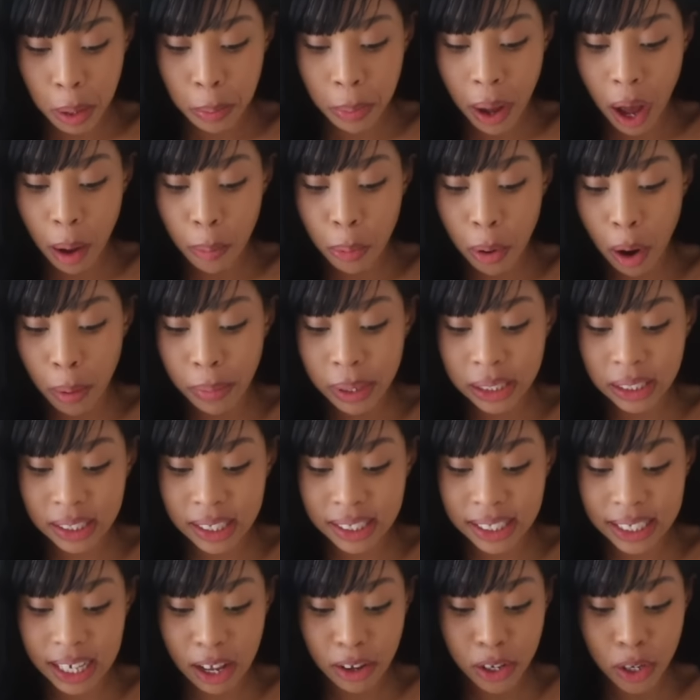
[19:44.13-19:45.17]
but I promise I'll
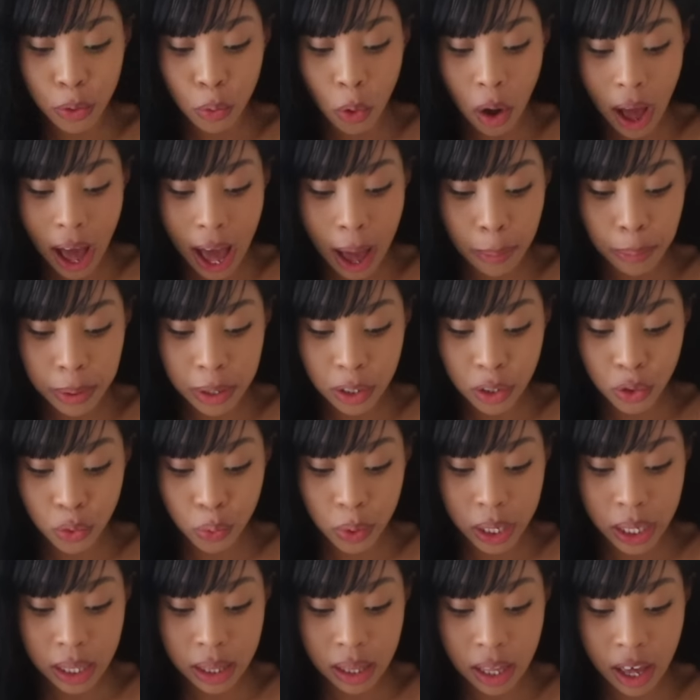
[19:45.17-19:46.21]
tell you what happened
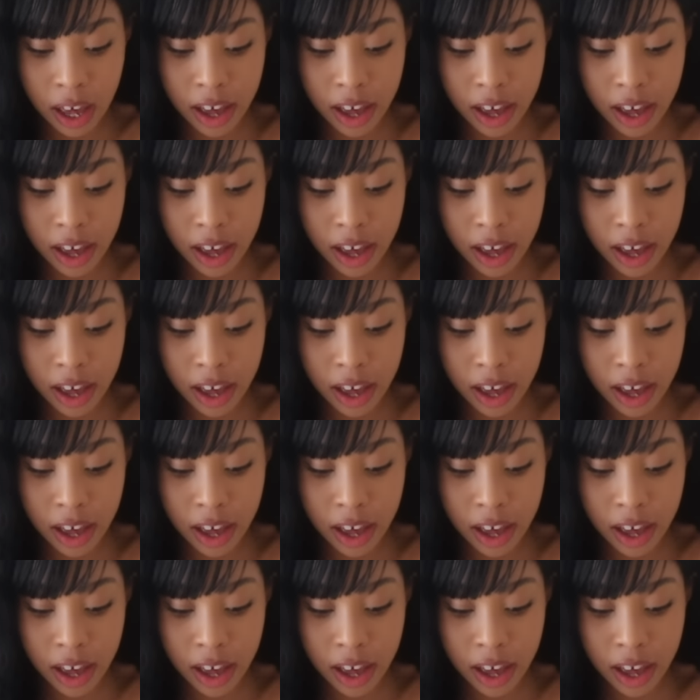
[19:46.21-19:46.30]
with